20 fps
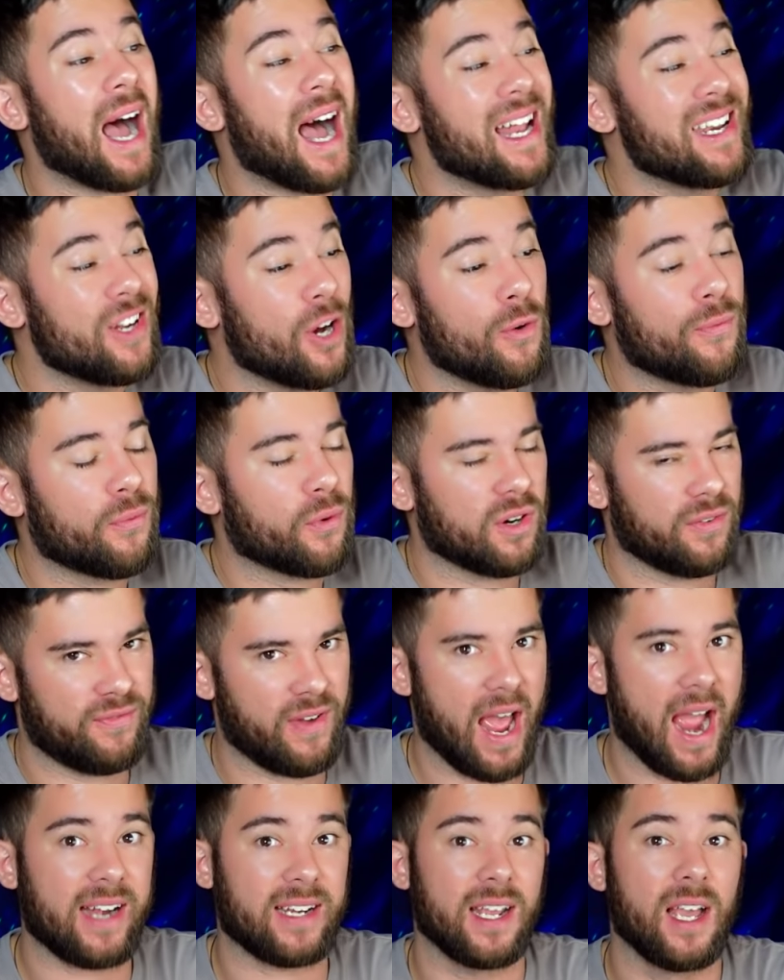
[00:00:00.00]
I know for a
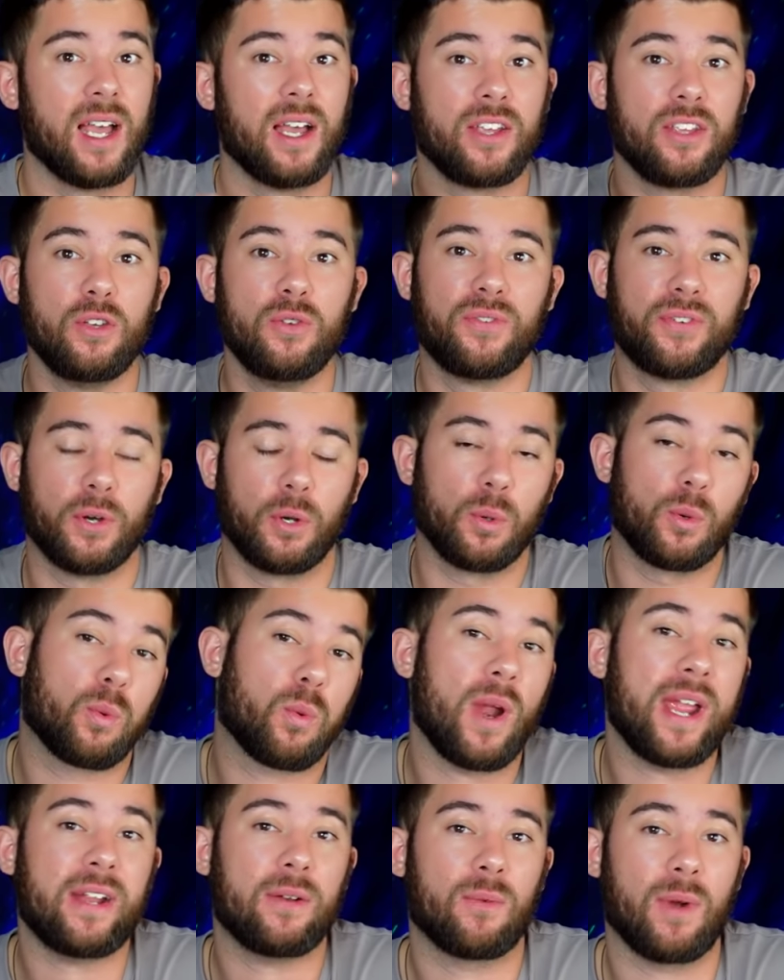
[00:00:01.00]
fact you feel
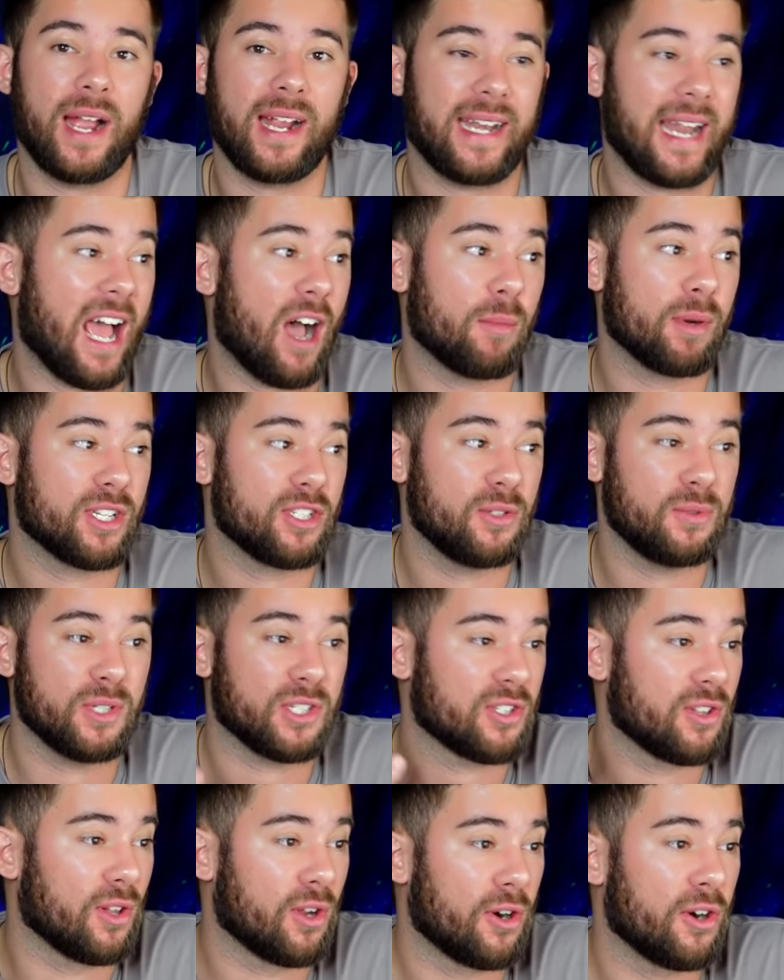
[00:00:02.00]
great right now because you
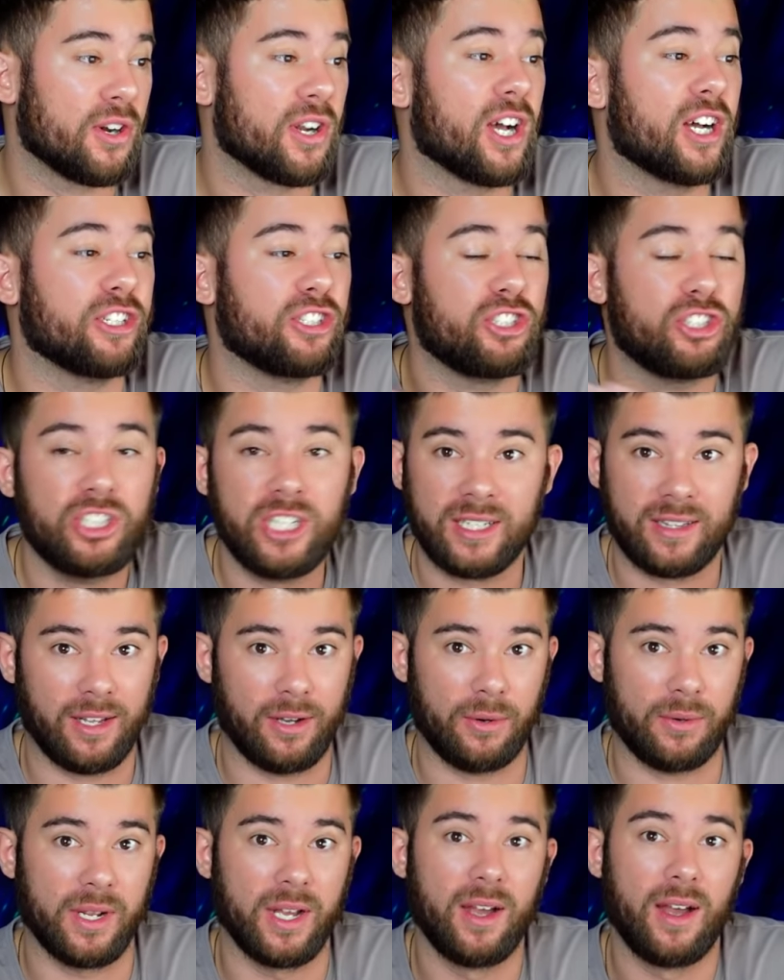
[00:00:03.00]
just learned a
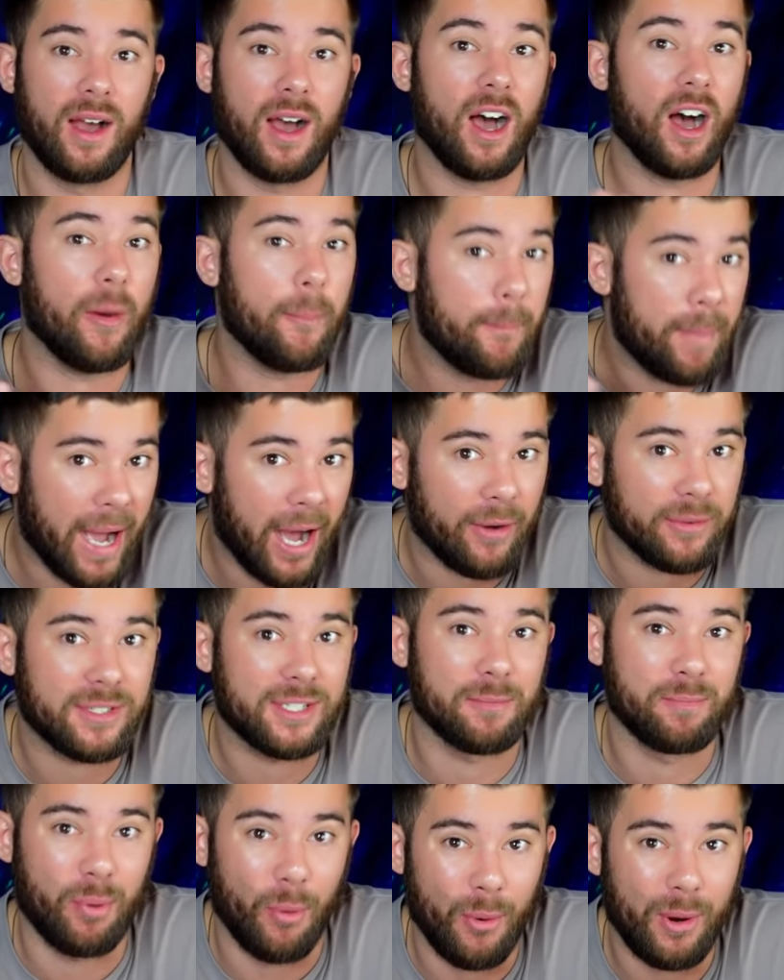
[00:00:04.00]
shitload about
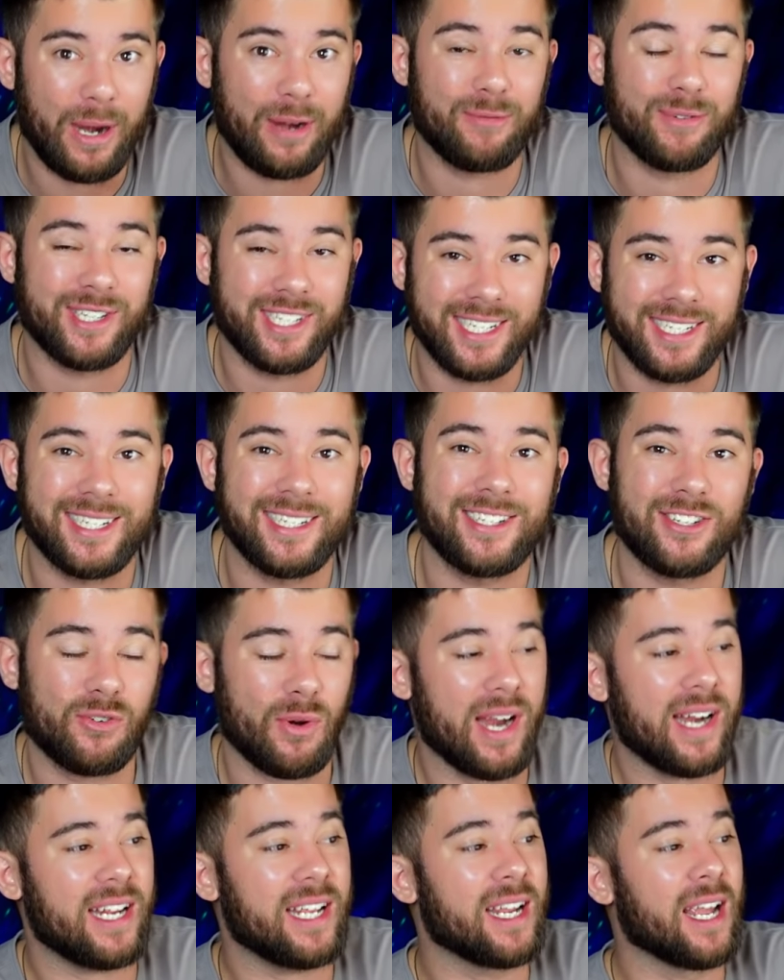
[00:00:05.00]
support and resistance
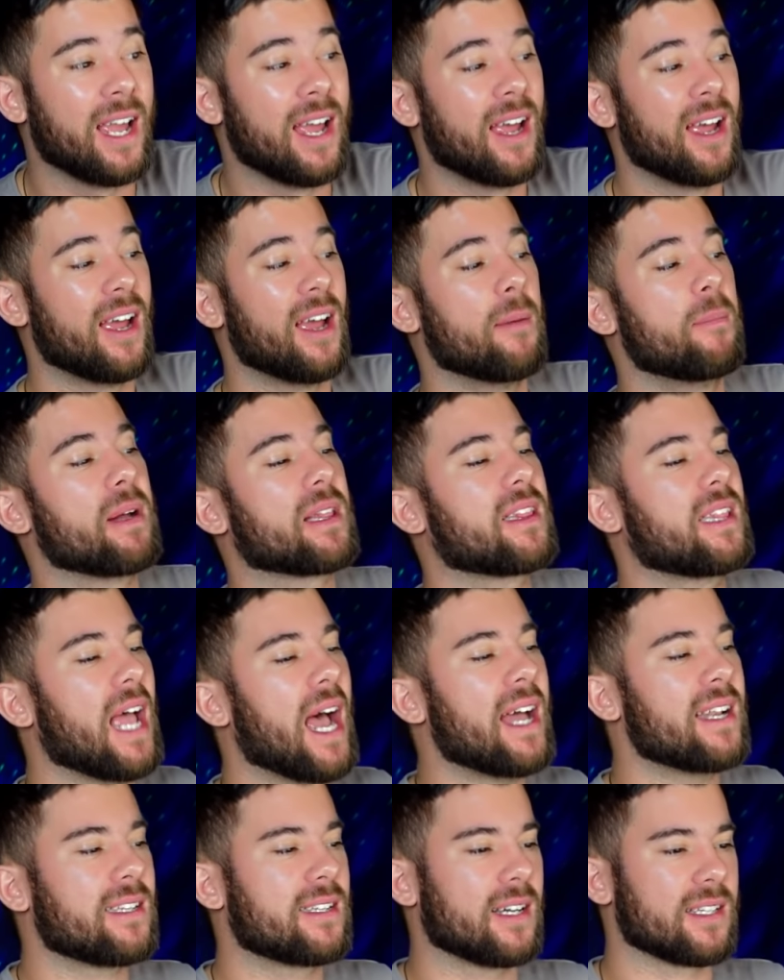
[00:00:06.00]
trading, but
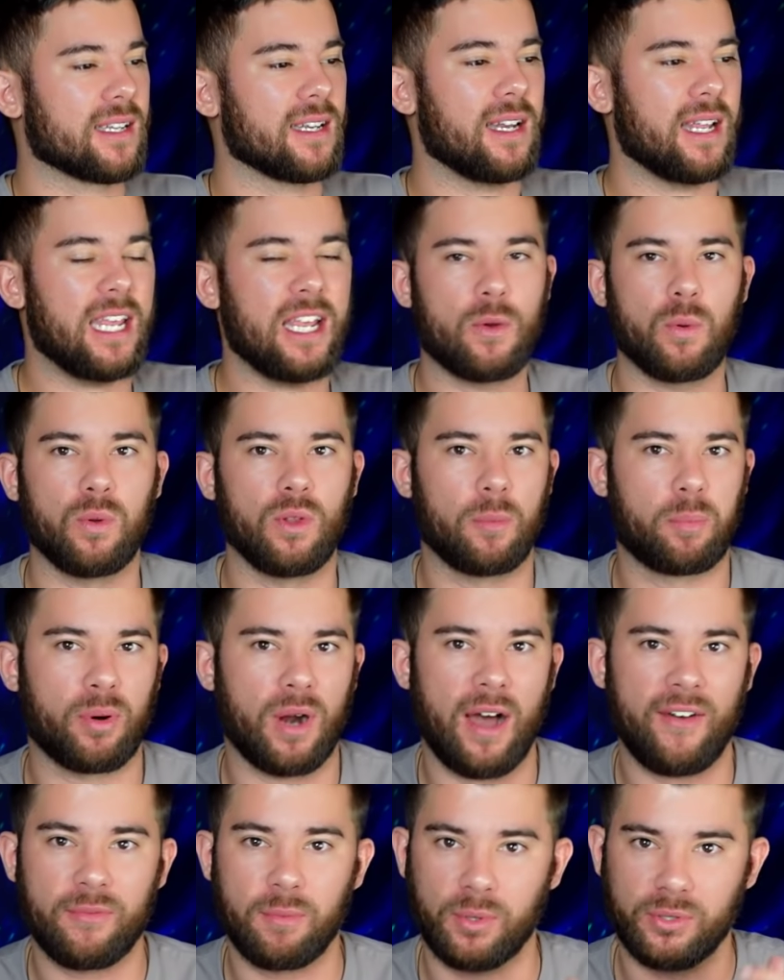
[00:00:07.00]
that doesn't equal a
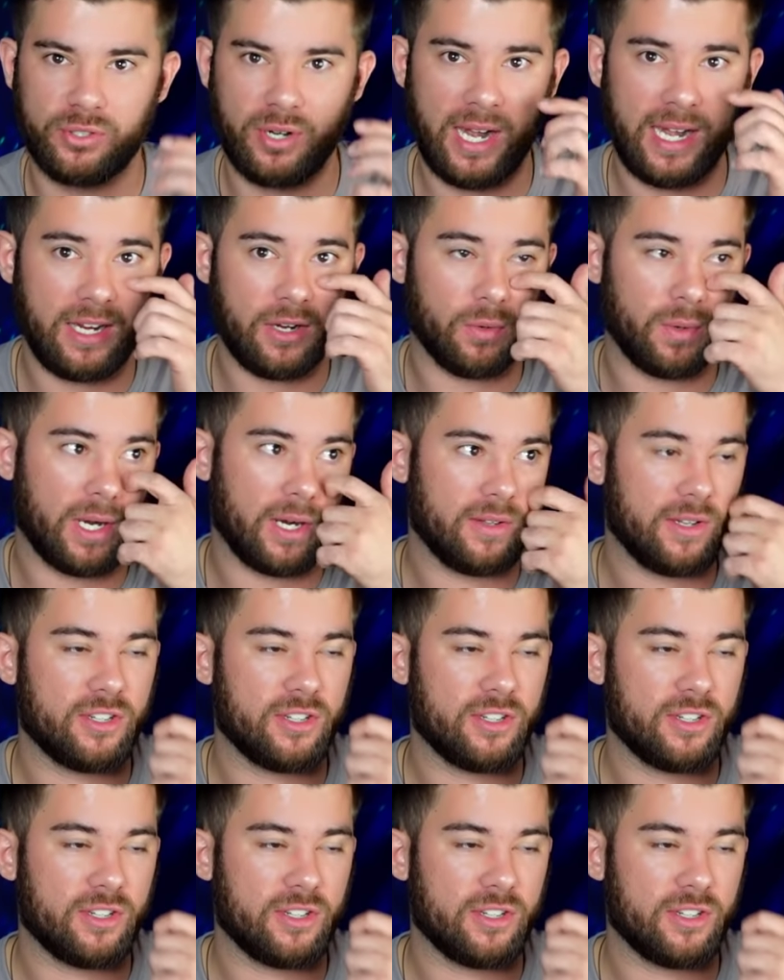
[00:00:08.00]
profitable trading career.